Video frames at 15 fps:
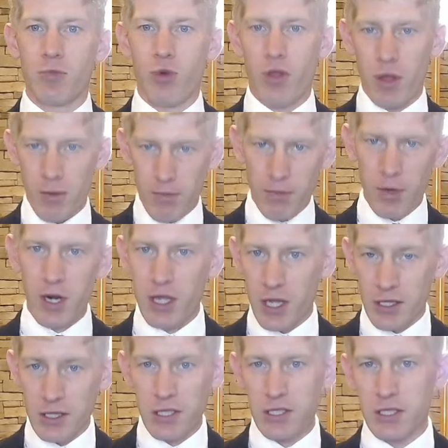we think money
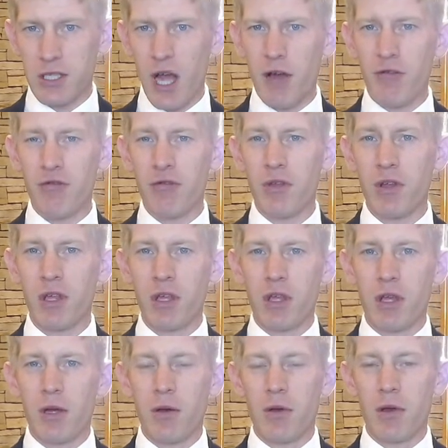gets us stuff.
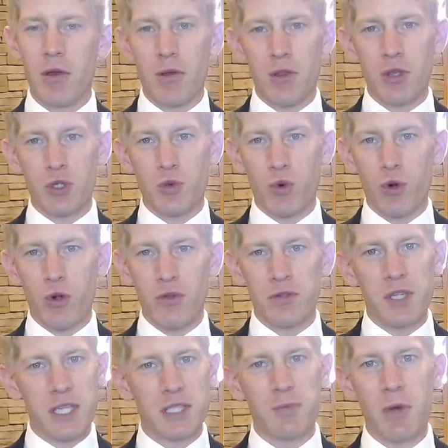You know, this world
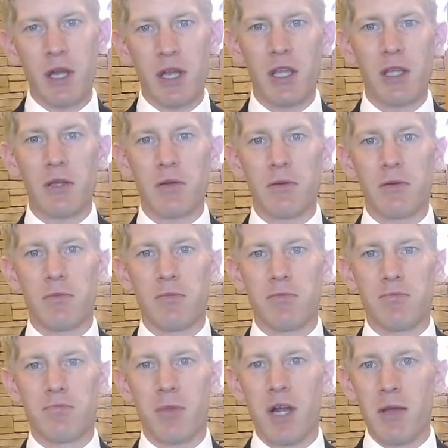needs money.
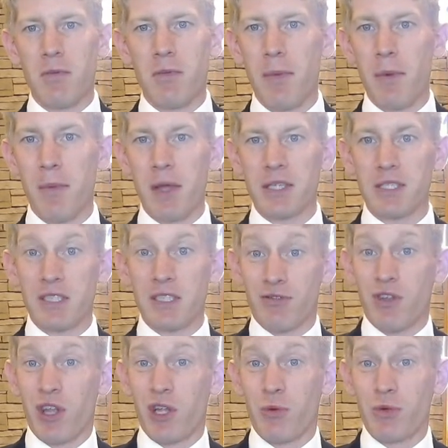Money maybe makes us
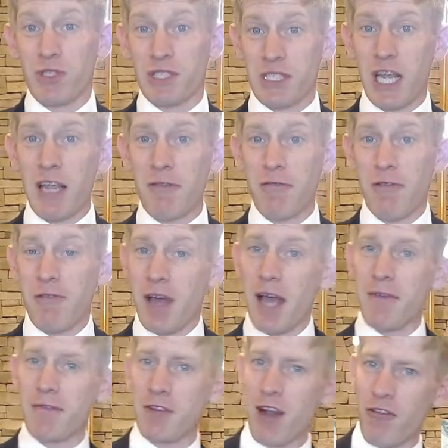feel like we're safe. If I
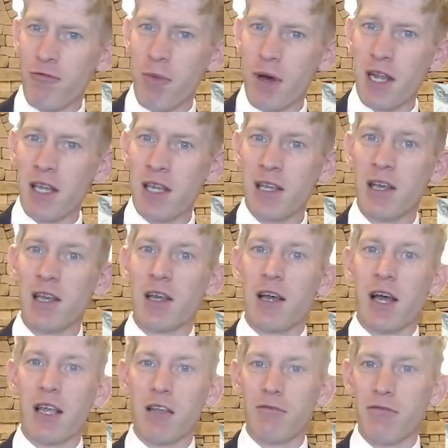have enough money,
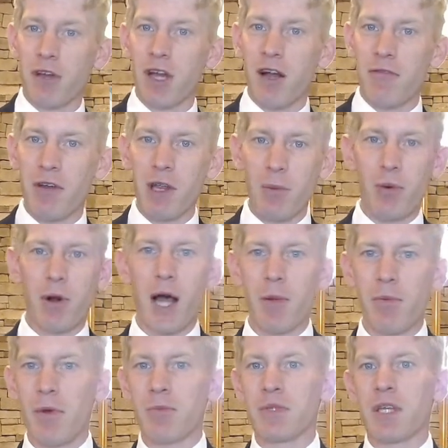I can fight off any
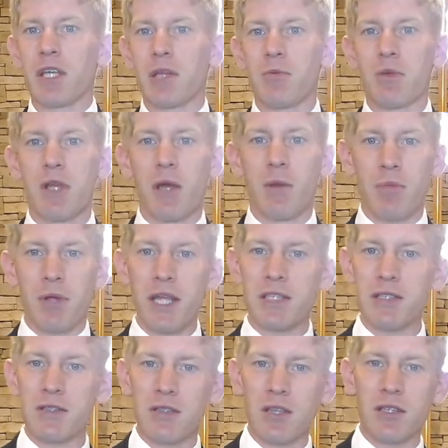problems. I can be at
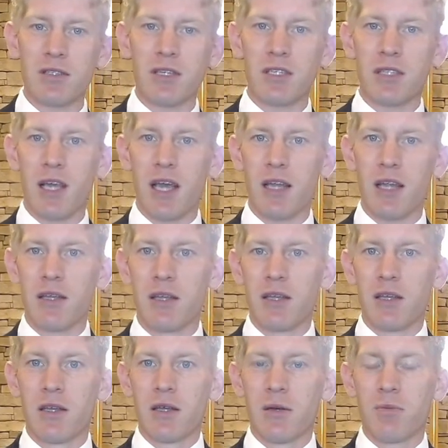peace and things like that.
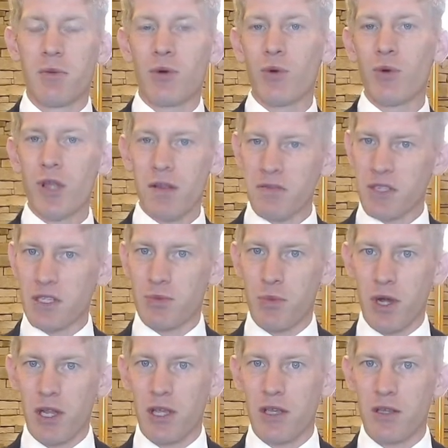But who gives us
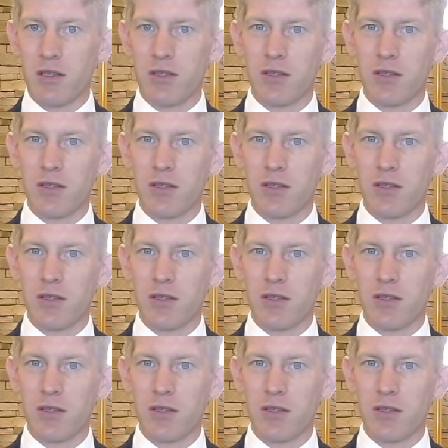money?